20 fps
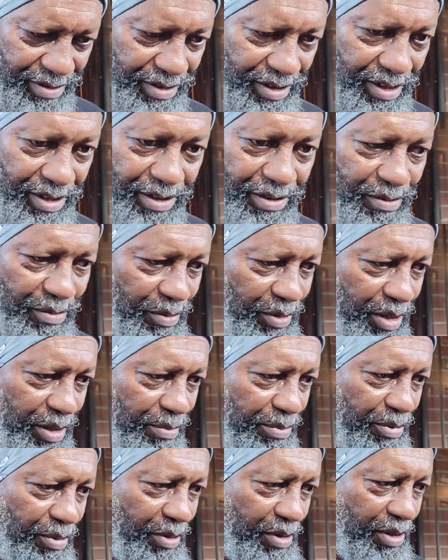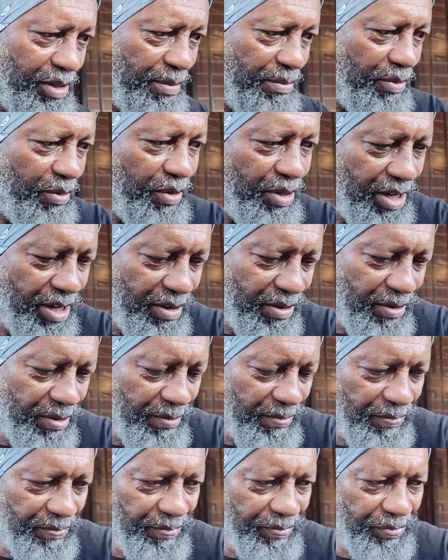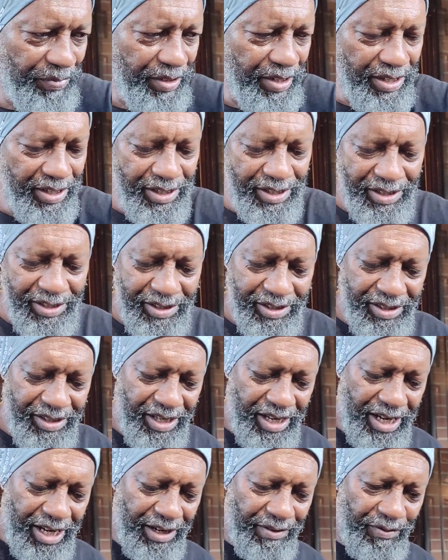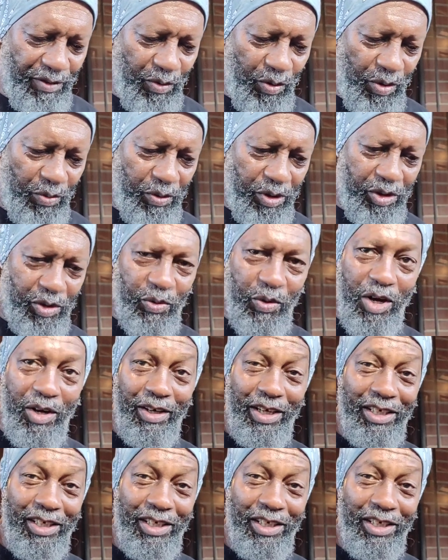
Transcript: then we put it up on our stand for when we do our